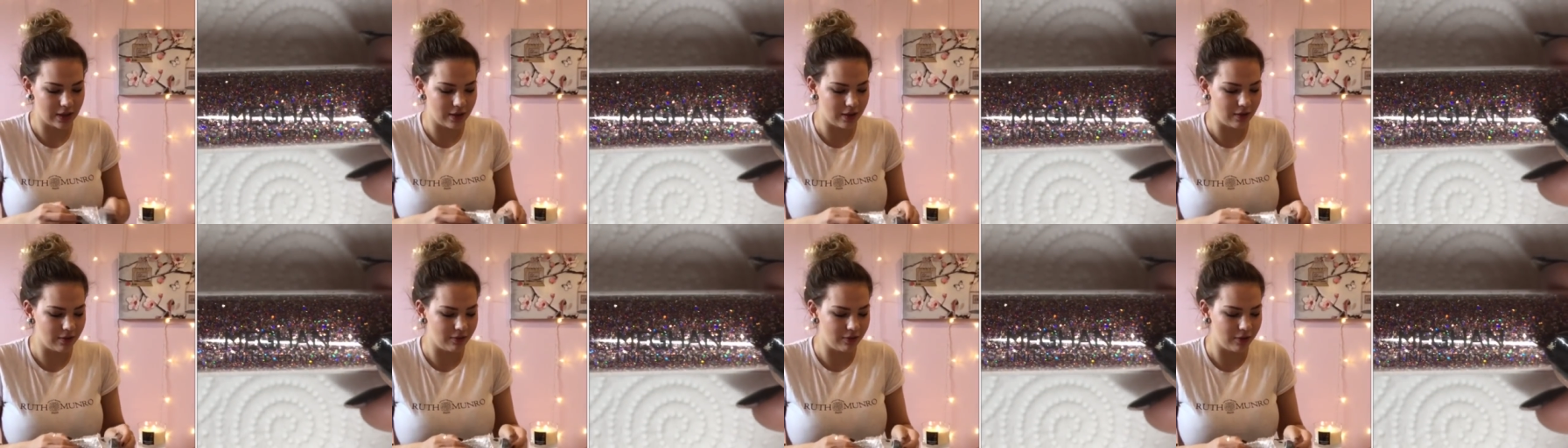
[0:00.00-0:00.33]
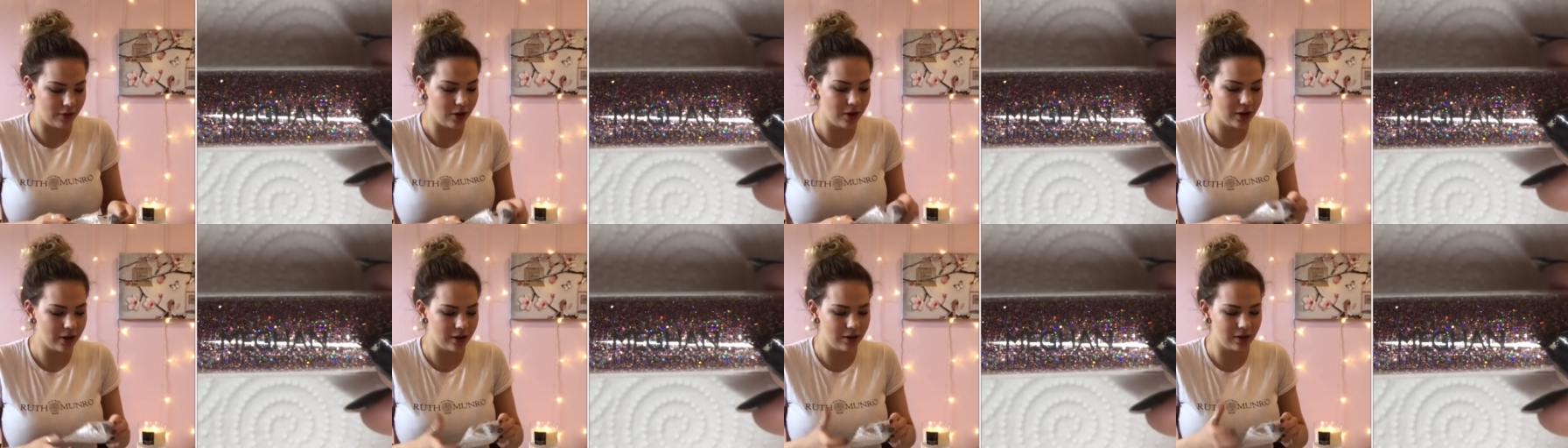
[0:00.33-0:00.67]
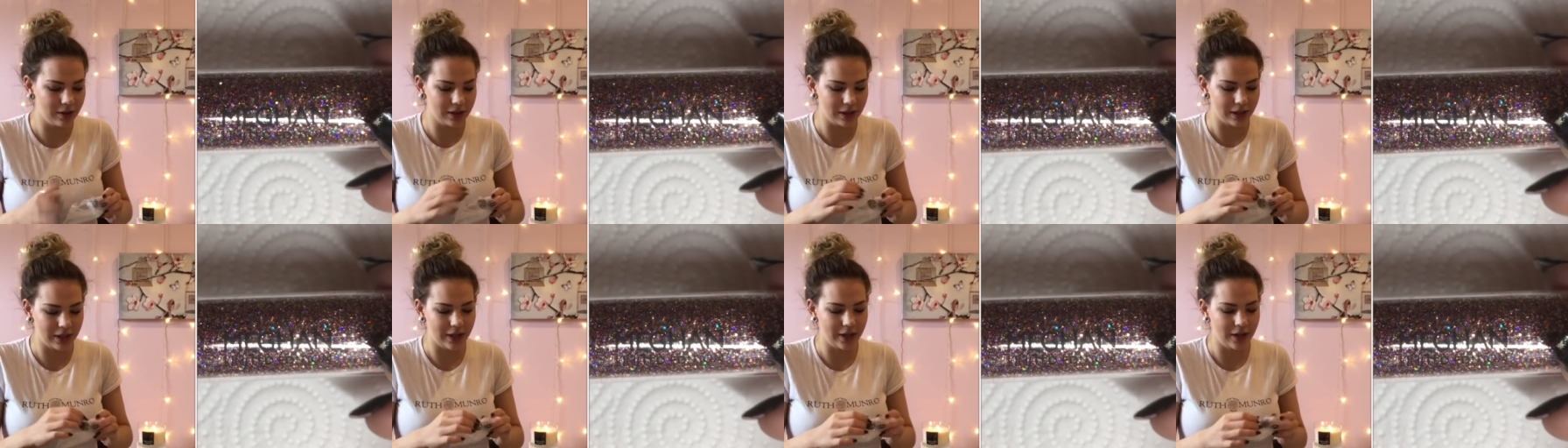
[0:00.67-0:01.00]
the Royal
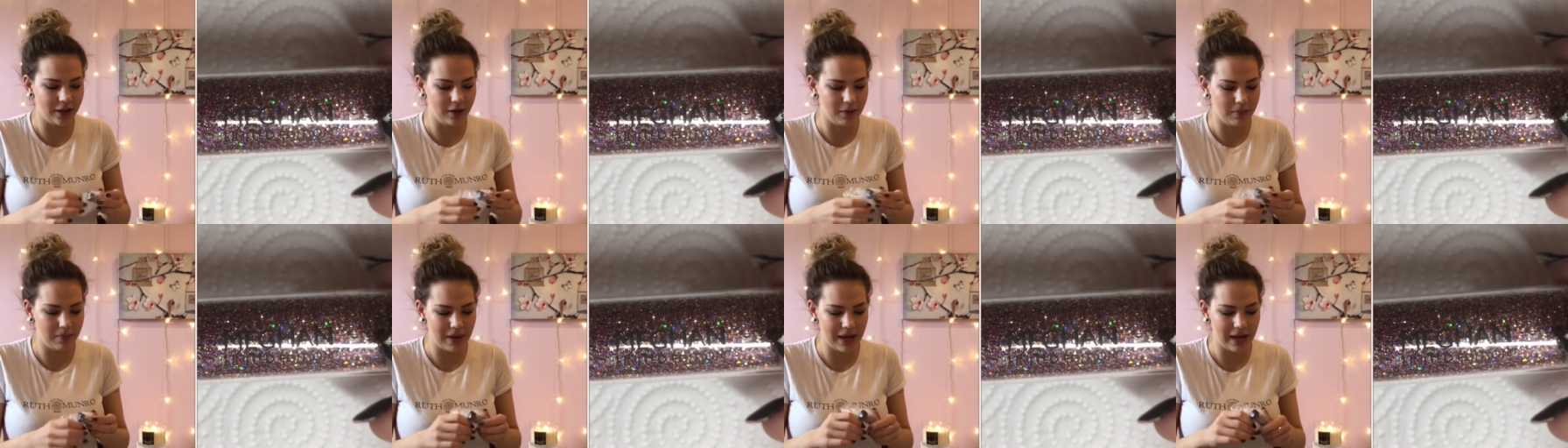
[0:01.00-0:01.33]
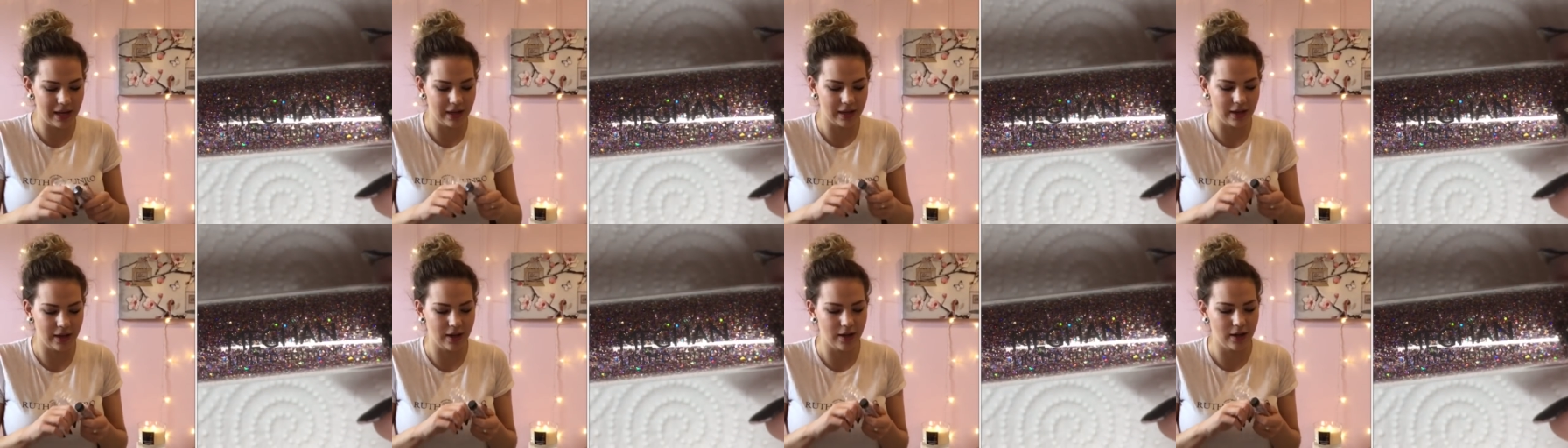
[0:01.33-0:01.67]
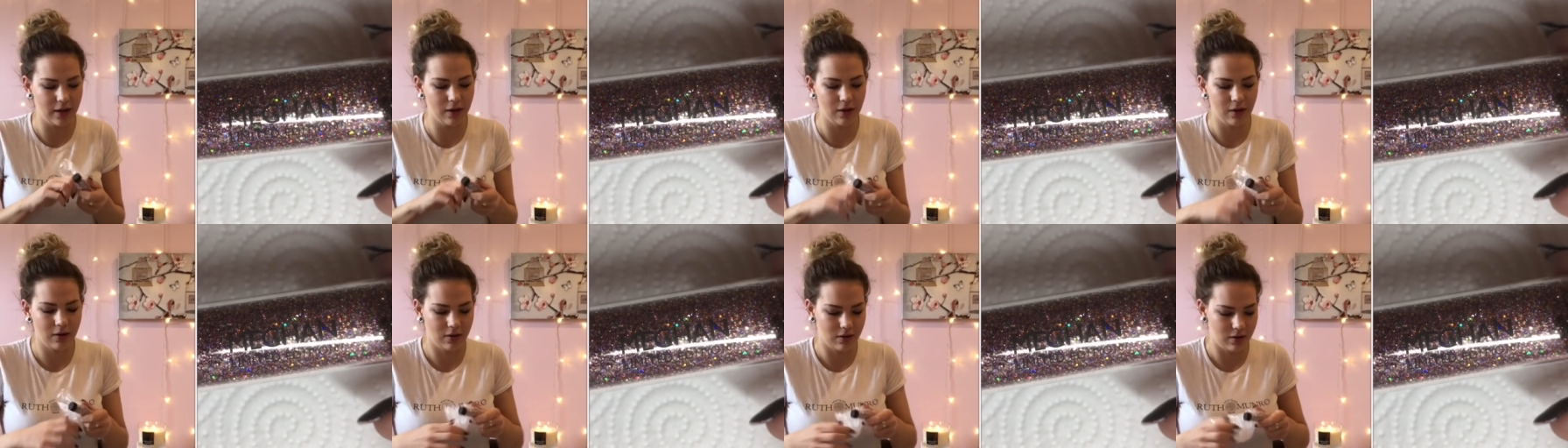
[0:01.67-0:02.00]
Glitter
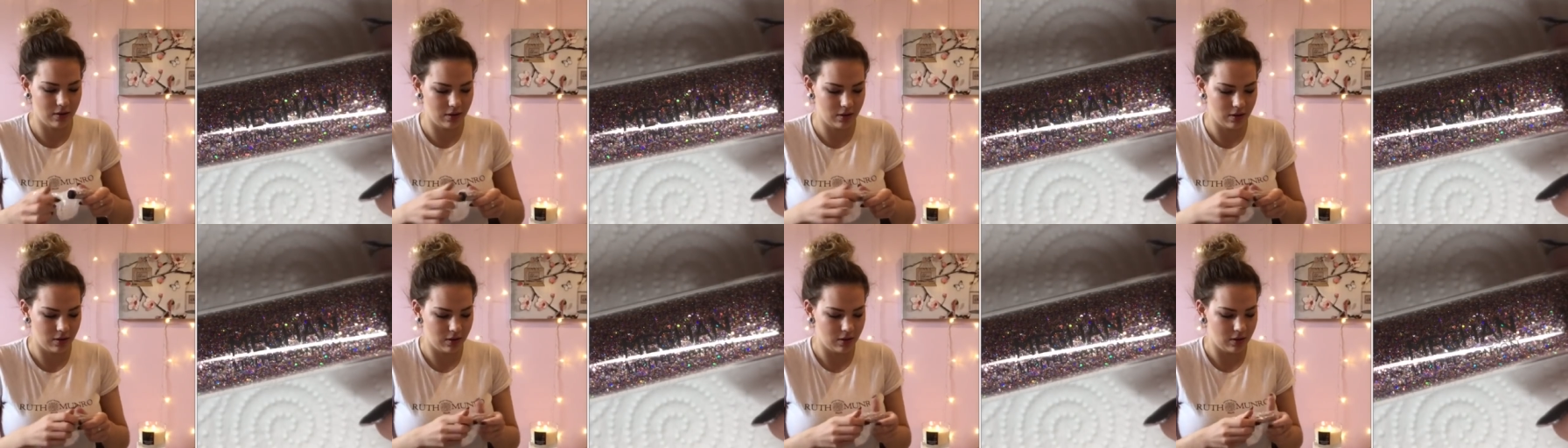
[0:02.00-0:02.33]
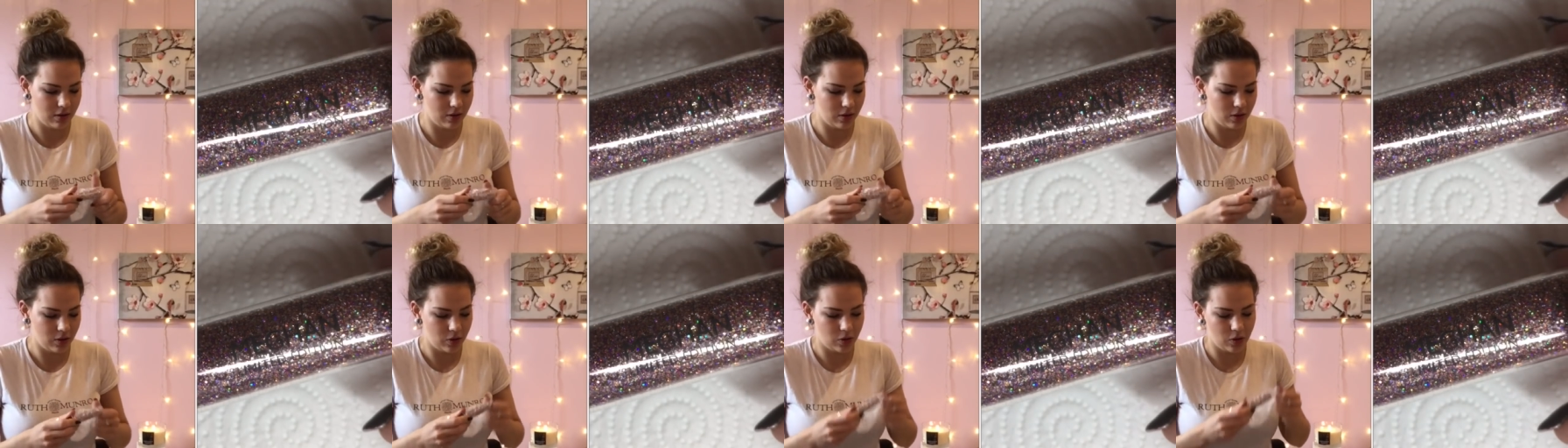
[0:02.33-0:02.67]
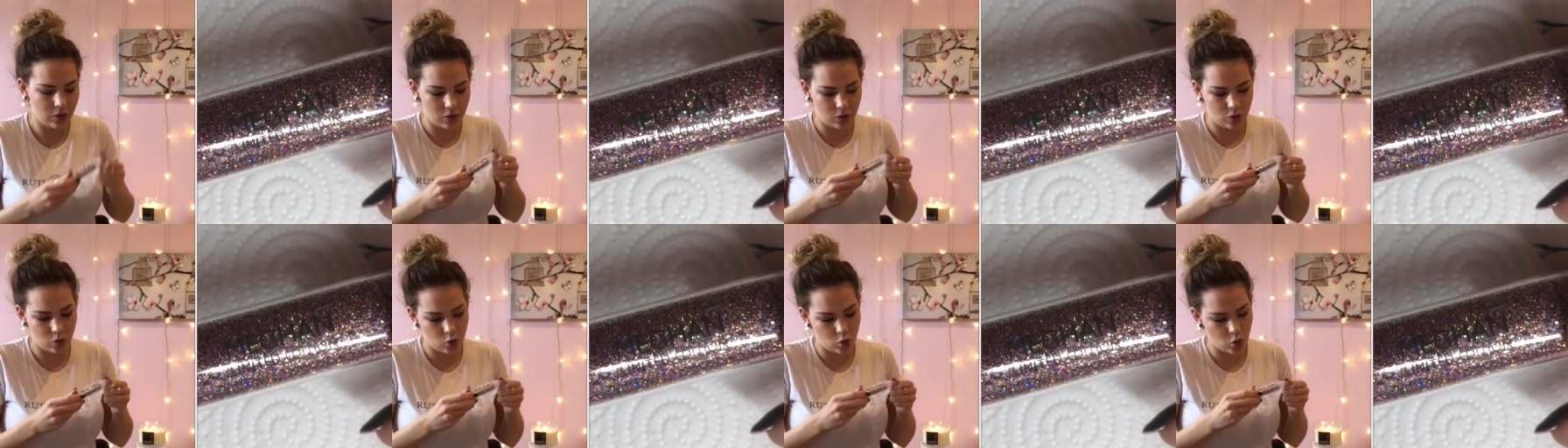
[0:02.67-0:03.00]
Megan.
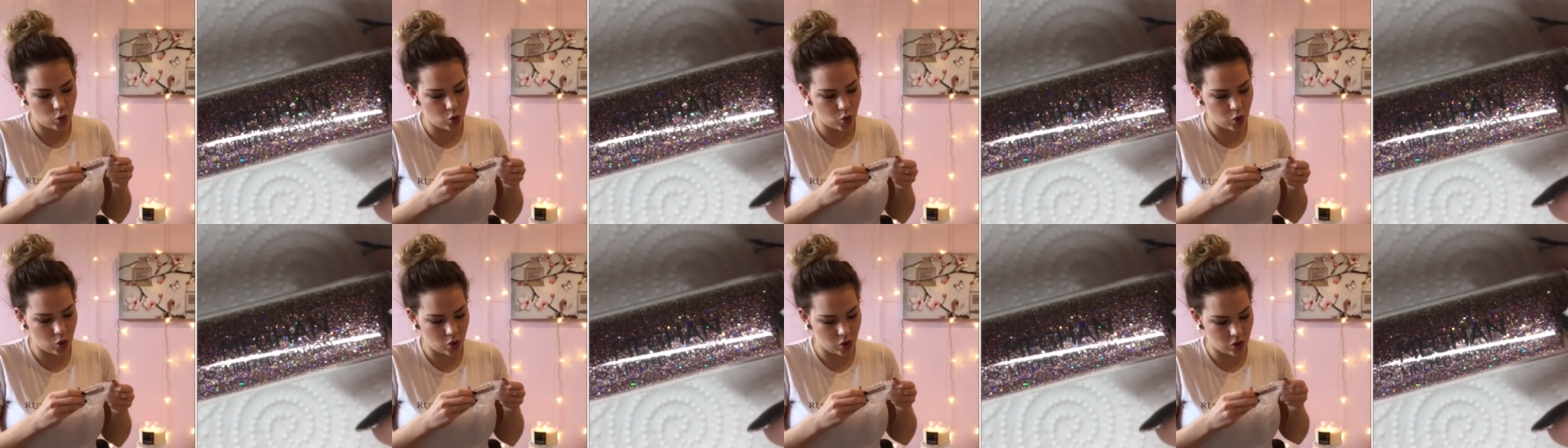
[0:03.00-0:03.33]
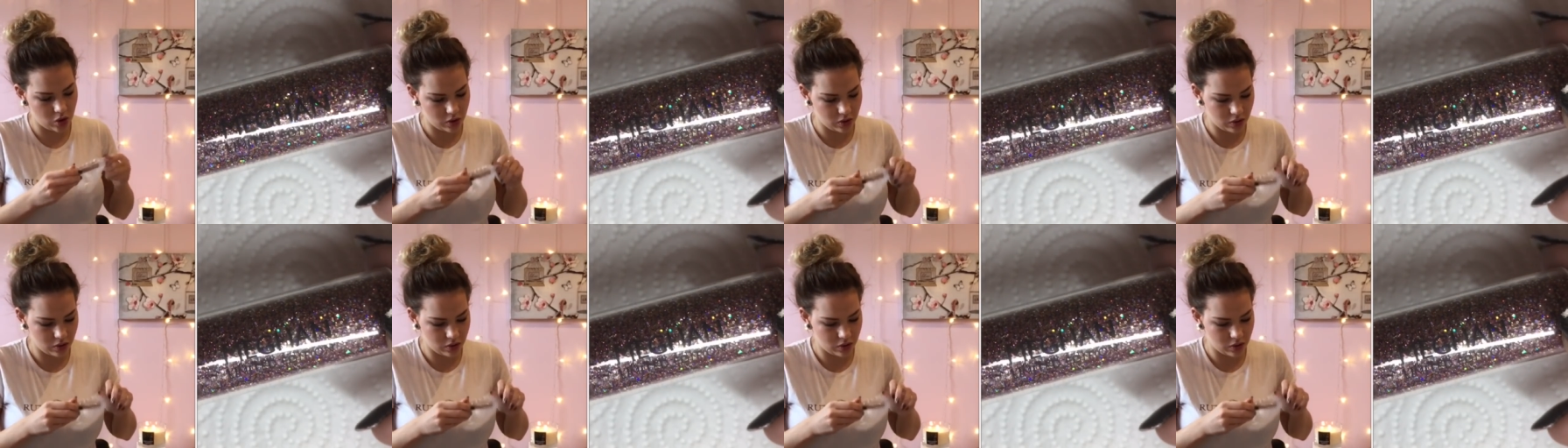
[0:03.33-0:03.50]
Ooh.